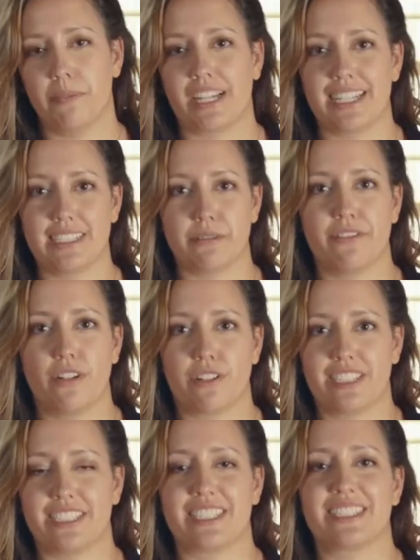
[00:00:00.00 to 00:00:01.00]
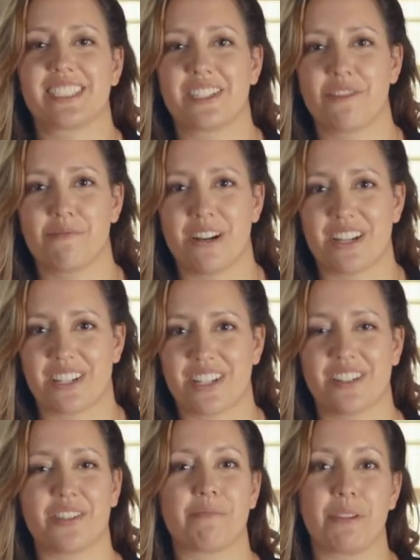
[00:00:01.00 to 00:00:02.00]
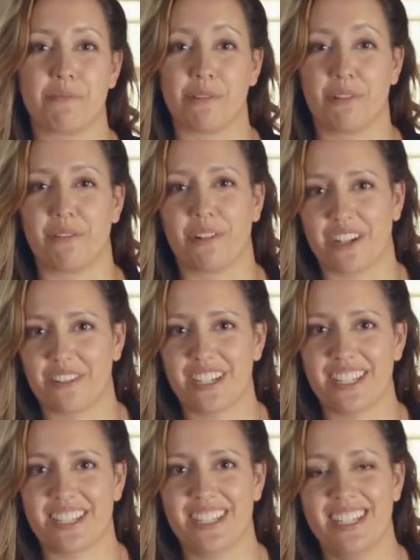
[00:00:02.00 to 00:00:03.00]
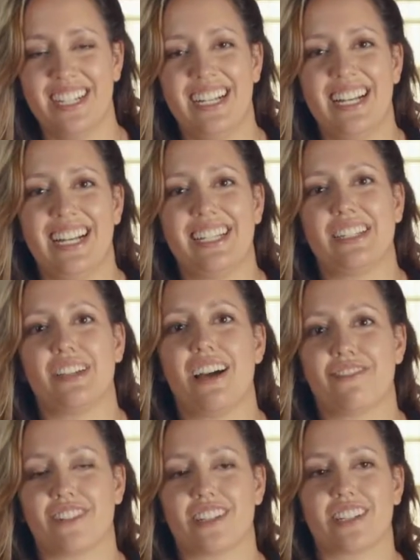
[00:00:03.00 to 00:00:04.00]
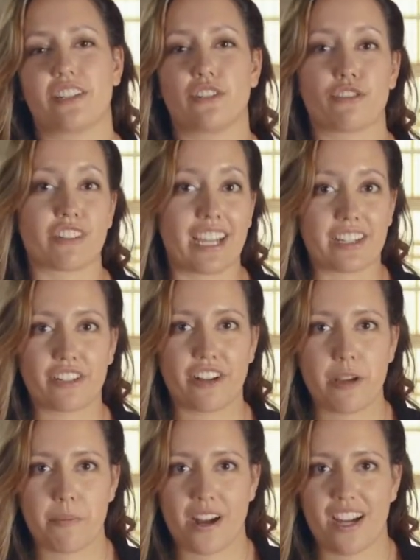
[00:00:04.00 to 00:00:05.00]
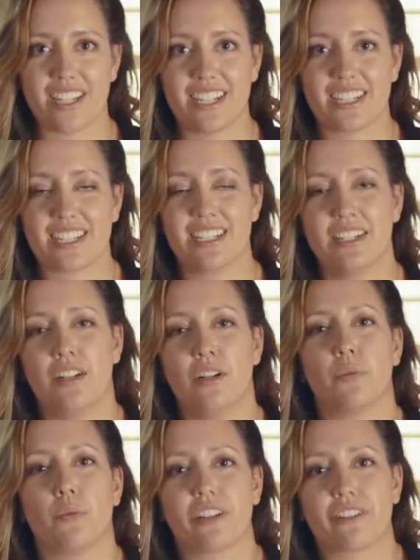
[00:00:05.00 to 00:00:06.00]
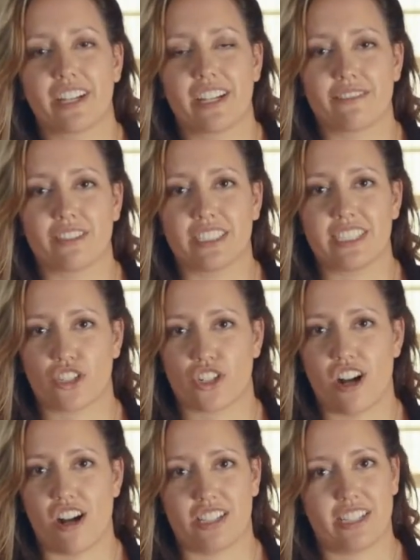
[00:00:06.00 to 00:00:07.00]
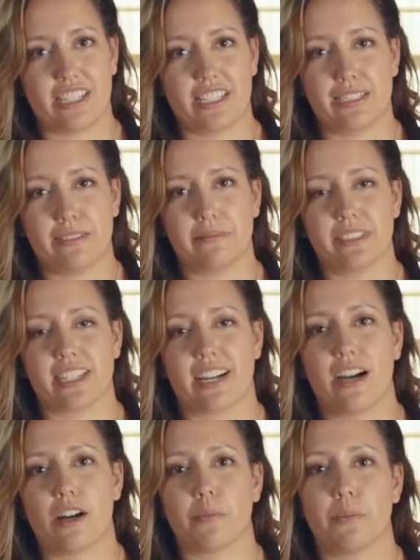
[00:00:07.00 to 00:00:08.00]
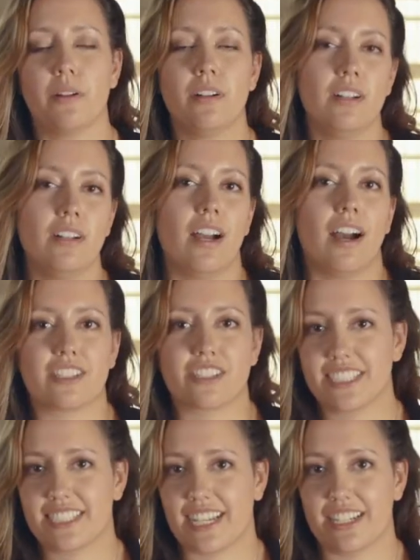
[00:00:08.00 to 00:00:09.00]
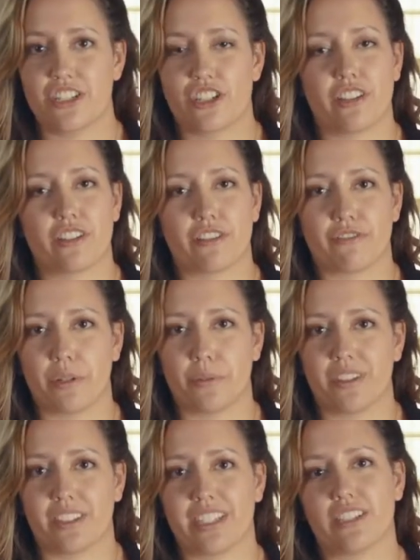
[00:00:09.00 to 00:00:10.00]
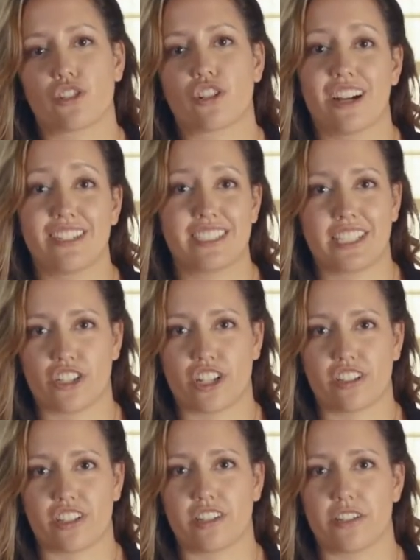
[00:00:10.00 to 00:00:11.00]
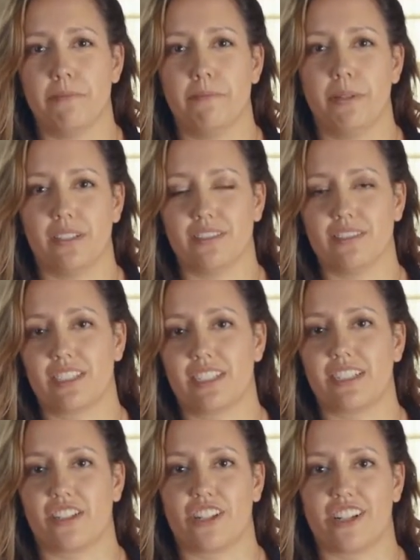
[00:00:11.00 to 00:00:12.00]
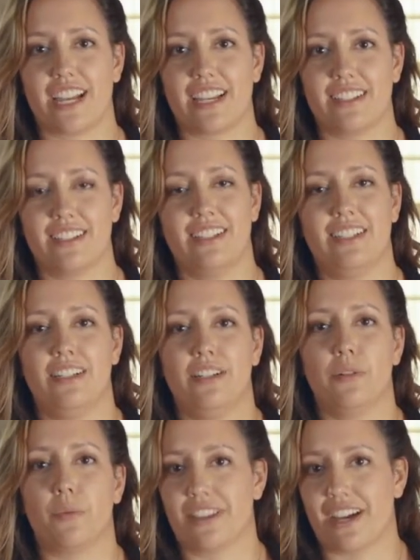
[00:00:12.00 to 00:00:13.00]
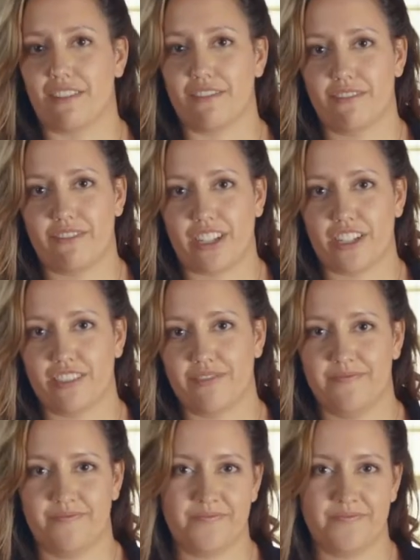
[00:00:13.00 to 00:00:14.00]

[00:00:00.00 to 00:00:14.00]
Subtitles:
Because we're focusing so much on the people we work with in an effort to create a great product, we create really strong teams that help understand each other frequently and trust each other to build and create without fear.